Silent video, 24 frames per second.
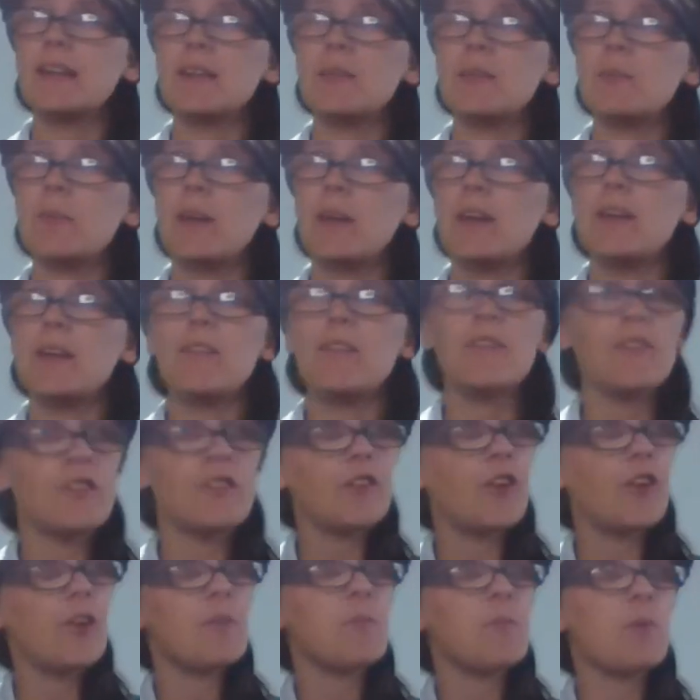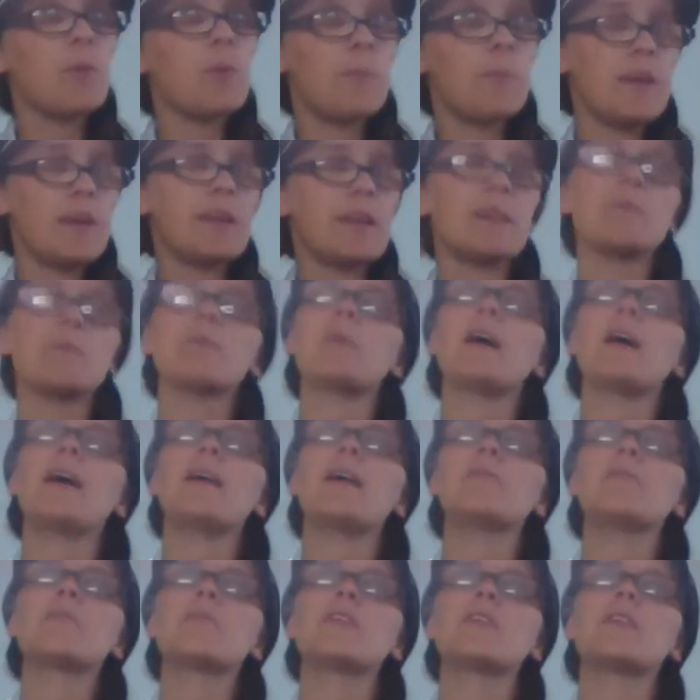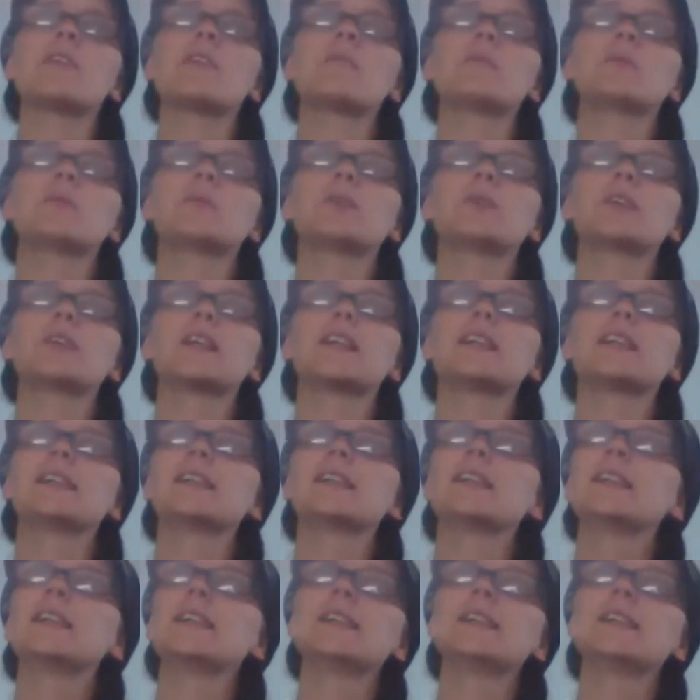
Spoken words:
and beef, no more bacon babs in the morning.